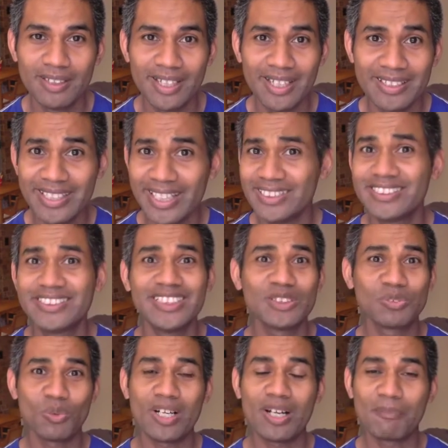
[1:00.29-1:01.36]
And that's just
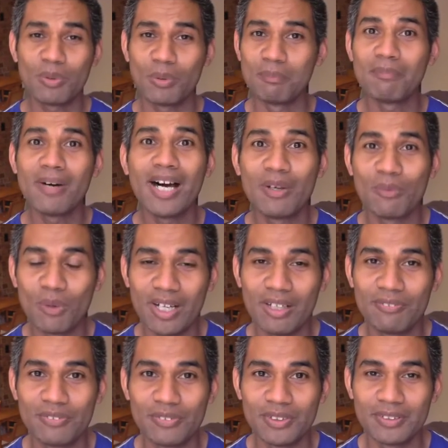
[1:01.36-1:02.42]
what I put my
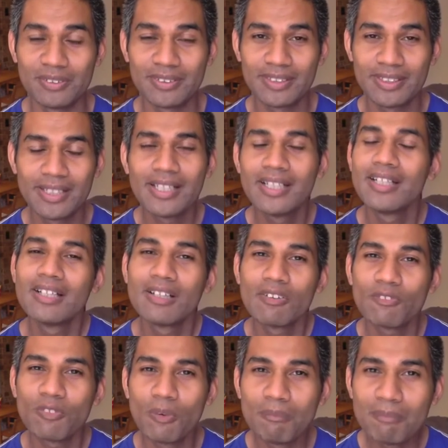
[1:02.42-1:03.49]
wife through.
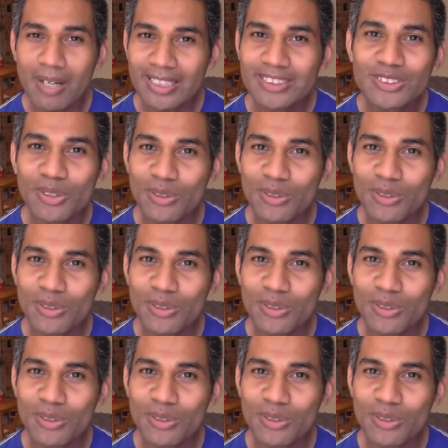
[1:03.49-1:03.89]
For months